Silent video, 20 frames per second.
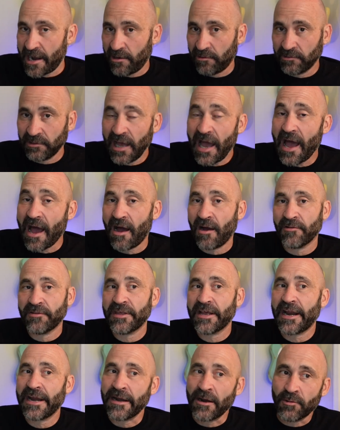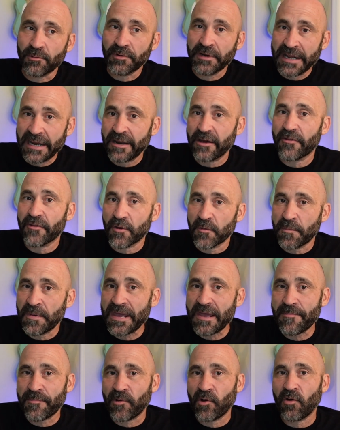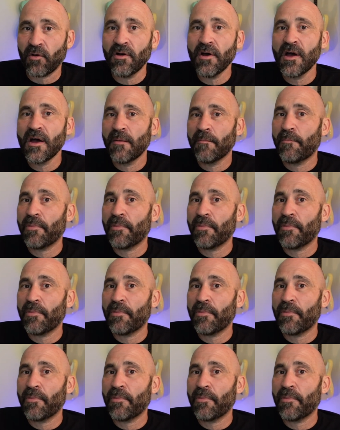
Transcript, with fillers: out loud, that I don't need other people,